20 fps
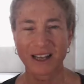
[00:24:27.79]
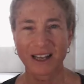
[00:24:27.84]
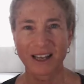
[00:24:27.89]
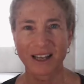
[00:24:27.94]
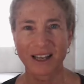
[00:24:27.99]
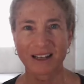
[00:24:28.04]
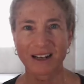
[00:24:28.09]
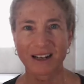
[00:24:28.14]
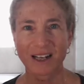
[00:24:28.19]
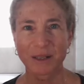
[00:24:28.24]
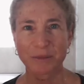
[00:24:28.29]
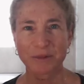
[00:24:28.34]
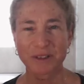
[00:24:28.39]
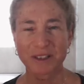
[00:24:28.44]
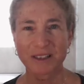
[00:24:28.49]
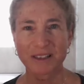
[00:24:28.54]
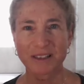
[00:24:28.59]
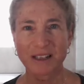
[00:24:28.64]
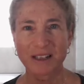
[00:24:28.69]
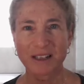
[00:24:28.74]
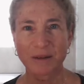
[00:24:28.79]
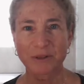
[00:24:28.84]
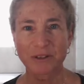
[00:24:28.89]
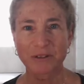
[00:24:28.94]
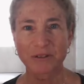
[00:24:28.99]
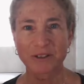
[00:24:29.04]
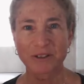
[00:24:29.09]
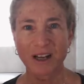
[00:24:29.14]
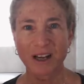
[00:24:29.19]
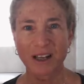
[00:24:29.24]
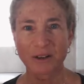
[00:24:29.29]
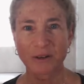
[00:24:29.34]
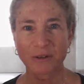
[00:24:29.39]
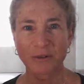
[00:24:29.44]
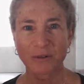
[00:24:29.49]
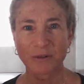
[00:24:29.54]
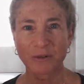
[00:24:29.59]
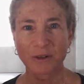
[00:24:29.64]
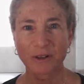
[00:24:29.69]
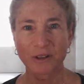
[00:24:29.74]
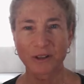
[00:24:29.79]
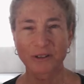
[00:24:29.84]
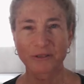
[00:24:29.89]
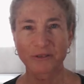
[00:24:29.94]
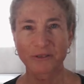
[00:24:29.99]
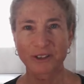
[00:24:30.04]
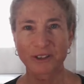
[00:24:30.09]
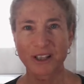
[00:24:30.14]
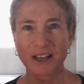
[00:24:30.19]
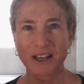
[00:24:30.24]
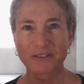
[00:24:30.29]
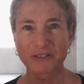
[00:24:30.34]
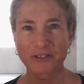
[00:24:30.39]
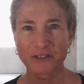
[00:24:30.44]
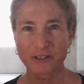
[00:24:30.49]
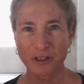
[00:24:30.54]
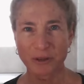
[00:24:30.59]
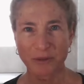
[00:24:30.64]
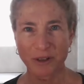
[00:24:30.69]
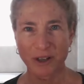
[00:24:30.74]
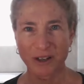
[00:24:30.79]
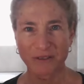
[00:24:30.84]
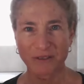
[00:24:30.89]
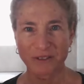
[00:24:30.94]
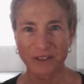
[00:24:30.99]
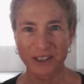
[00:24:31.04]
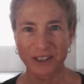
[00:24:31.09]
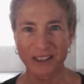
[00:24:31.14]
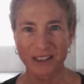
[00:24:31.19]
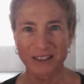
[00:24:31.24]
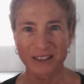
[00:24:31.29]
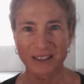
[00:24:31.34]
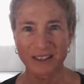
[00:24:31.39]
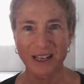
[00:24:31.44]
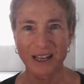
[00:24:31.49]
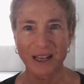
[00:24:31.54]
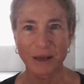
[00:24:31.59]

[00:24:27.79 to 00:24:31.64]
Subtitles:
and imcw.org for live stream offerings